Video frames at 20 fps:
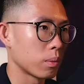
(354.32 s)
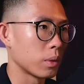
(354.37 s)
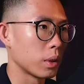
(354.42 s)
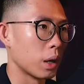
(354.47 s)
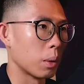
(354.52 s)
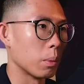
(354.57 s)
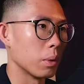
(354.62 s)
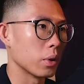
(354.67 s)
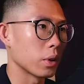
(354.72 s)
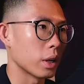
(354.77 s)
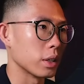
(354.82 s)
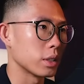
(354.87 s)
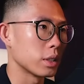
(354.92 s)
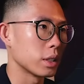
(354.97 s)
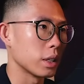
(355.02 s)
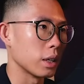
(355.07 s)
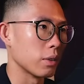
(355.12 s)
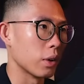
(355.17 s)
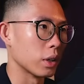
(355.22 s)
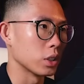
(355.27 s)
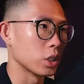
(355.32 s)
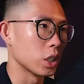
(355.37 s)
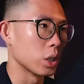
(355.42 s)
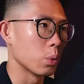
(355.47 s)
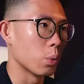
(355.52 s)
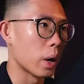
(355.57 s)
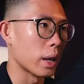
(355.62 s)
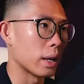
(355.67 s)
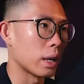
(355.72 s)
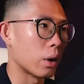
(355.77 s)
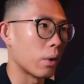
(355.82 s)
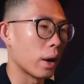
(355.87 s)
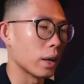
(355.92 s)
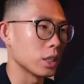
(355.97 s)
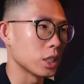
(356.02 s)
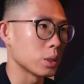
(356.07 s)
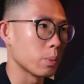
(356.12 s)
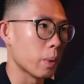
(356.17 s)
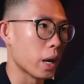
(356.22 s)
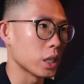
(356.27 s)
Yep, you can see eventually went down
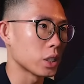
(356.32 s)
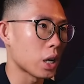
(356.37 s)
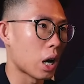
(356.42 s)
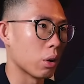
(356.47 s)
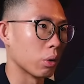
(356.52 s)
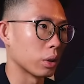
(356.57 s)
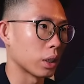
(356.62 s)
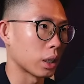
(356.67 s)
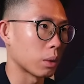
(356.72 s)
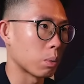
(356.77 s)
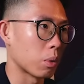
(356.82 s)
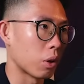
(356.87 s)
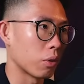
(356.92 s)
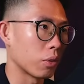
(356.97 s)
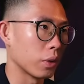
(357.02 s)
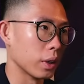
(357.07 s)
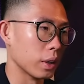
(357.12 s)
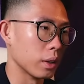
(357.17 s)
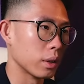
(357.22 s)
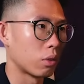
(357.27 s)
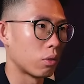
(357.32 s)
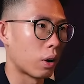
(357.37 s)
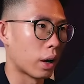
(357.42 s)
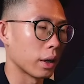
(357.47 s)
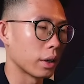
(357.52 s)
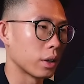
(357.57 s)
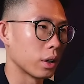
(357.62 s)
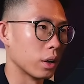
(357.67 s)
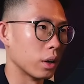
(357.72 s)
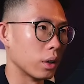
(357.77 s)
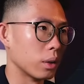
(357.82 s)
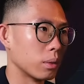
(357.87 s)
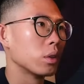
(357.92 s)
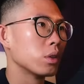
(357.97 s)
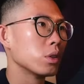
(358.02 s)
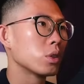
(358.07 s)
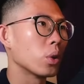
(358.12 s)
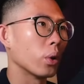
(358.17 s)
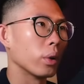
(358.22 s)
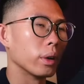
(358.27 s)
and smashed our take profit right here.
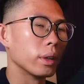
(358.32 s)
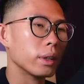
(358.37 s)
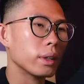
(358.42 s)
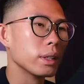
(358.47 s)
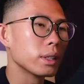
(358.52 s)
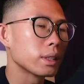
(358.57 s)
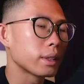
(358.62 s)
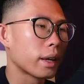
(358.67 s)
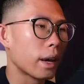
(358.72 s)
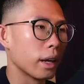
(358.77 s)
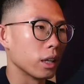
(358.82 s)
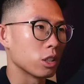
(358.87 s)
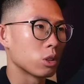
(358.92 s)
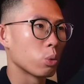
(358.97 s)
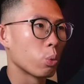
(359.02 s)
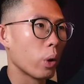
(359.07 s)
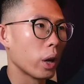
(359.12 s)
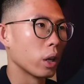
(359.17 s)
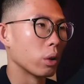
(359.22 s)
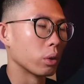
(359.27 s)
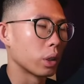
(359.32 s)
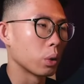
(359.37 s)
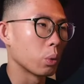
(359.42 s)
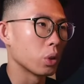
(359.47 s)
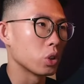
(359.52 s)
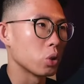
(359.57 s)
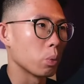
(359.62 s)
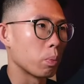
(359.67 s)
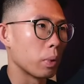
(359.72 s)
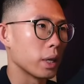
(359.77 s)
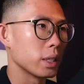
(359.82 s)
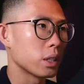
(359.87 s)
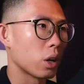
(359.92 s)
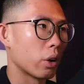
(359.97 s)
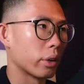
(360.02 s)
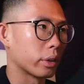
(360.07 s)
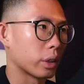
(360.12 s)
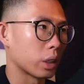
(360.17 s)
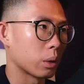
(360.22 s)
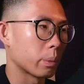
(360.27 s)
So in this case, where do you think we should place
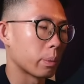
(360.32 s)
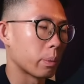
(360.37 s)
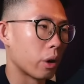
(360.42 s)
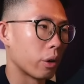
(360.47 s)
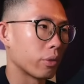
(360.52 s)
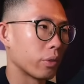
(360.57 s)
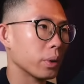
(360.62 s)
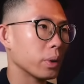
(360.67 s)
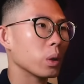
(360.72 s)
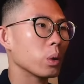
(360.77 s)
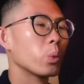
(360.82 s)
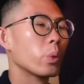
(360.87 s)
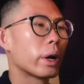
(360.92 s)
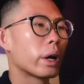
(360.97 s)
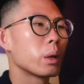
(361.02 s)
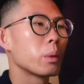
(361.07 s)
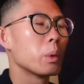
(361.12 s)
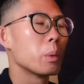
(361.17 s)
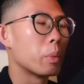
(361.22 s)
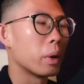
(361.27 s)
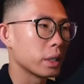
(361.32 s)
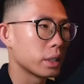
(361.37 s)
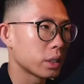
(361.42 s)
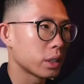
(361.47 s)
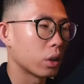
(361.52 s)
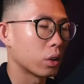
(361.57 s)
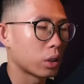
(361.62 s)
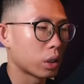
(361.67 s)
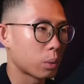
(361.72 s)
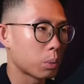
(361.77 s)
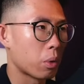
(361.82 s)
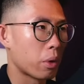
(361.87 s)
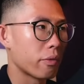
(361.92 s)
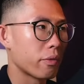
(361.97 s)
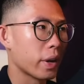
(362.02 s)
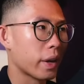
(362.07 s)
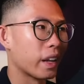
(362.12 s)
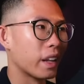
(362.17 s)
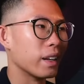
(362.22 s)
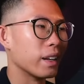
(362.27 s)
our take profit? We're gonna be placing our take
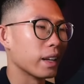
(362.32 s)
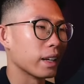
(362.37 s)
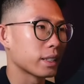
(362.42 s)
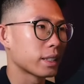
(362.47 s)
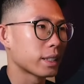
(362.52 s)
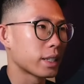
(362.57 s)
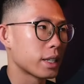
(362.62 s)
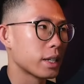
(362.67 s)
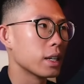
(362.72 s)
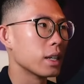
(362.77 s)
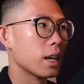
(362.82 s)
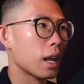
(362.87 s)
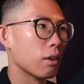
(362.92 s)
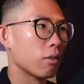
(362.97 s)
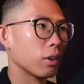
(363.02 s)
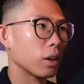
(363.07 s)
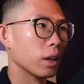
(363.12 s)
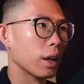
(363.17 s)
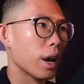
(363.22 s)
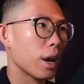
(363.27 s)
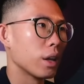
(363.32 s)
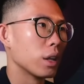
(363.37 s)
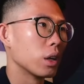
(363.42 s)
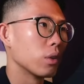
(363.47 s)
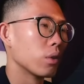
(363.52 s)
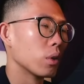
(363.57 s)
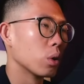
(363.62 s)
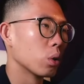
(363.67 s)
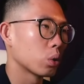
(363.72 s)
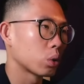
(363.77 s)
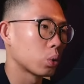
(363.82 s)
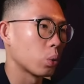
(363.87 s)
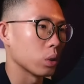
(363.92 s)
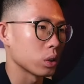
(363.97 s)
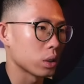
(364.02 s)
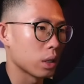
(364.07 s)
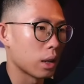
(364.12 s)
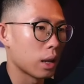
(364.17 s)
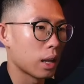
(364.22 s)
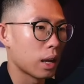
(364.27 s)
profit at the next key level. And if you look
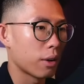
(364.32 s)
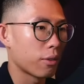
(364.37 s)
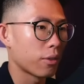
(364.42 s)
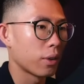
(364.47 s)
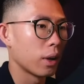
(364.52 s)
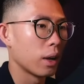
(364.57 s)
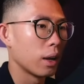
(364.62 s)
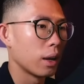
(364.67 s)
towards the left,